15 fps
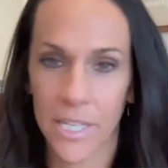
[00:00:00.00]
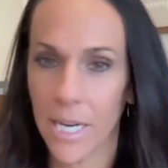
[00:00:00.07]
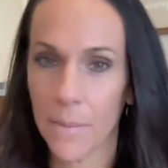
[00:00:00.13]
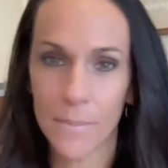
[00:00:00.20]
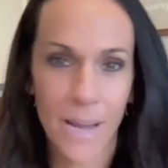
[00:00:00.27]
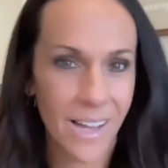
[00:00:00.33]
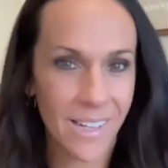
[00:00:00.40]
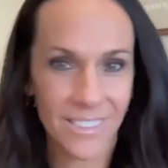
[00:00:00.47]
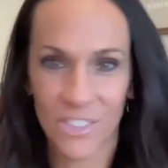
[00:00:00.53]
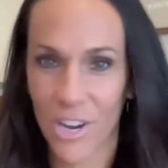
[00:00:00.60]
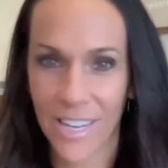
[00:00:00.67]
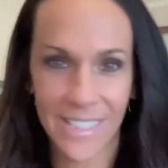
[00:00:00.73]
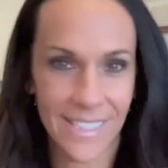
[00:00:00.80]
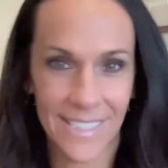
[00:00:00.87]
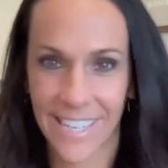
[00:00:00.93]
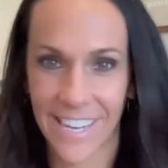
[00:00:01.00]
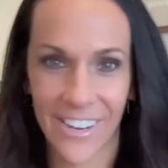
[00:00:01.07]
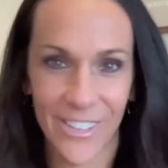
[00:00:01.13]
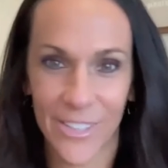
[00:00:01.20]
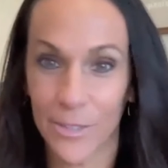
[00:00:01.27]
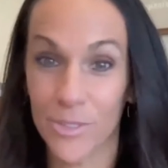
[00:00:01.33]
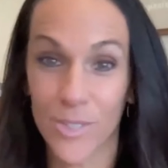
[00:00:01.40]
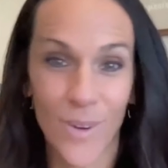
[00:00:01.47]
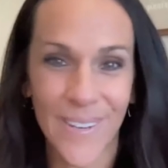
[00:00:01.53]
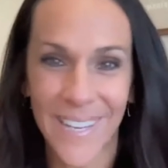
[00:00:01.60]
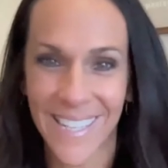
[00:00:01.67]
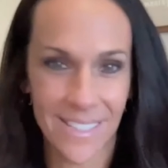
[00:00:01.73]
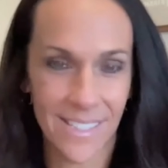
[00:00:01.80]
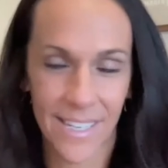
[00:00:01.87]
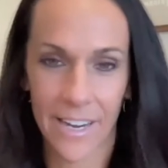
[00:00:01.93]
And I'm not trying to scare you. Don't
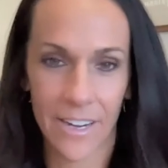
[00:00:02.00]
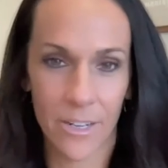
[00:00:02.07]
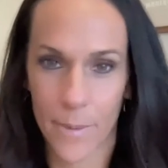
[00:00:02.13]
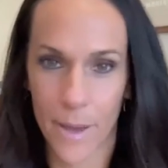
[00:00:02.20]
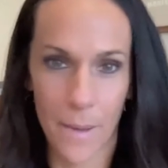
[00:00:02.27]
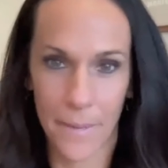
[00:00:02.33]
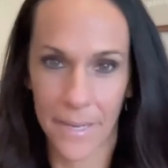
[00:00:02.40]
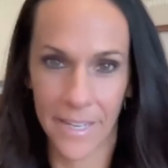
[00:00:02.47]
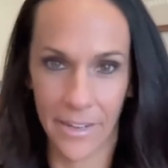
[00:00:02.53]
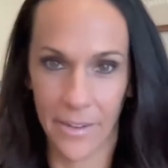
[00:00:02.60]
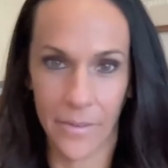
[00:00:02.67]
get scared about money.